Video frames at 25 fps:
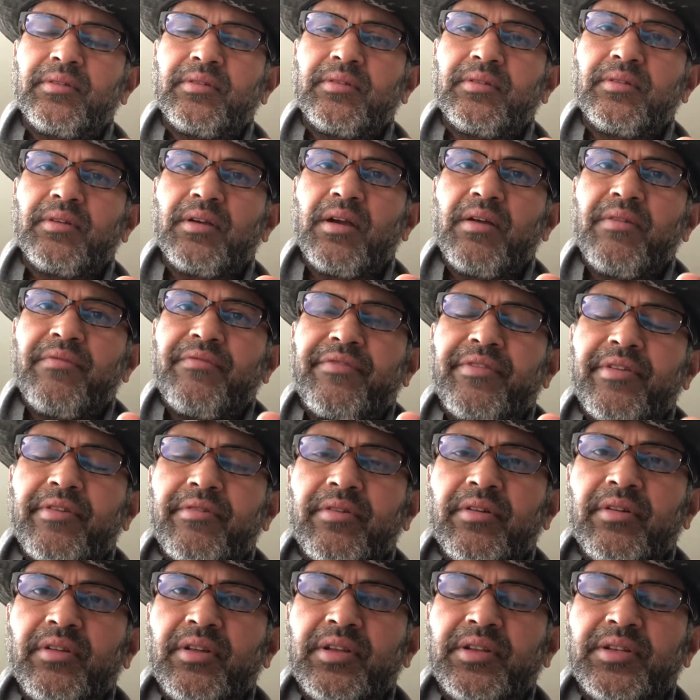a
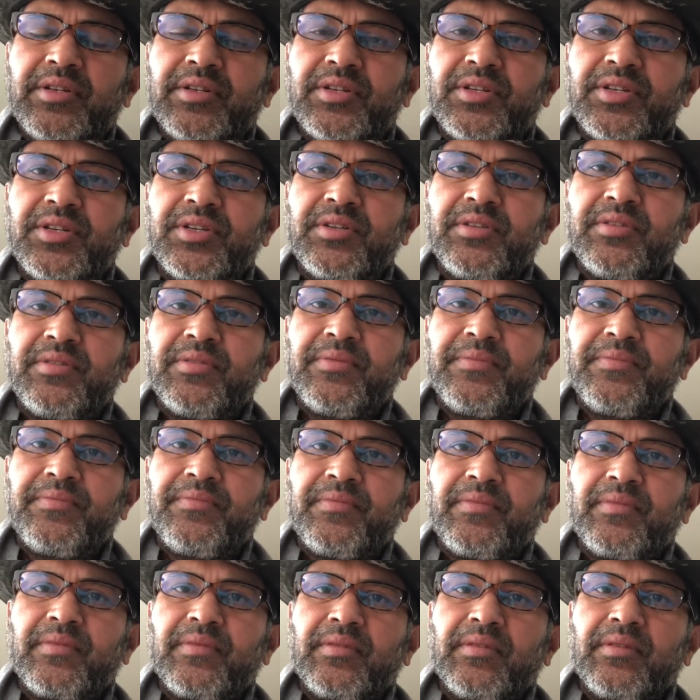virulent,
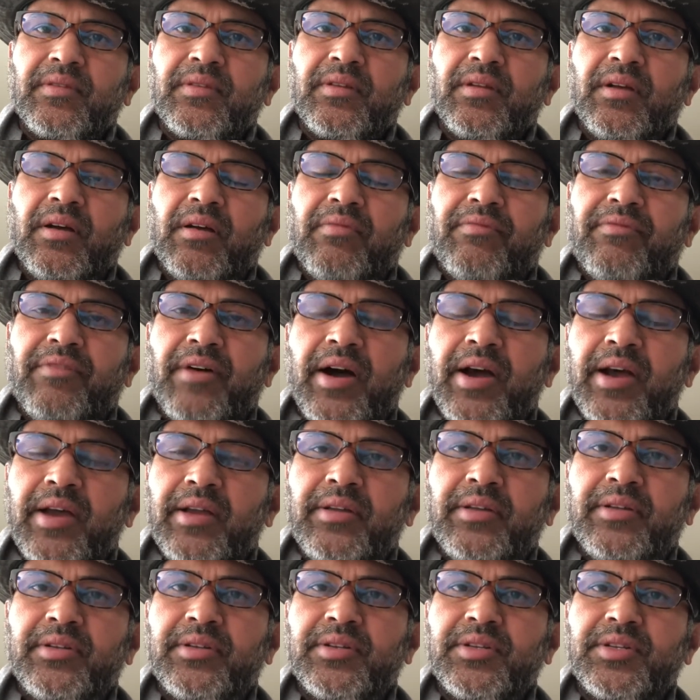a
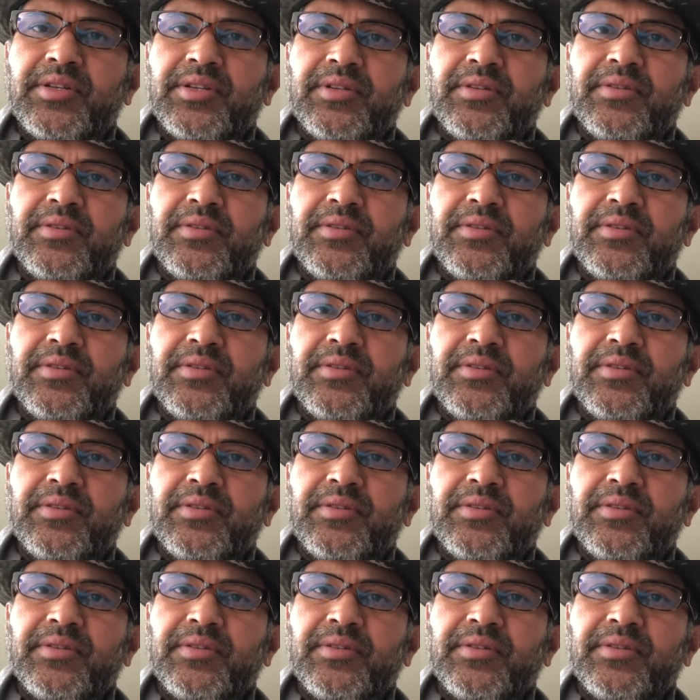violent,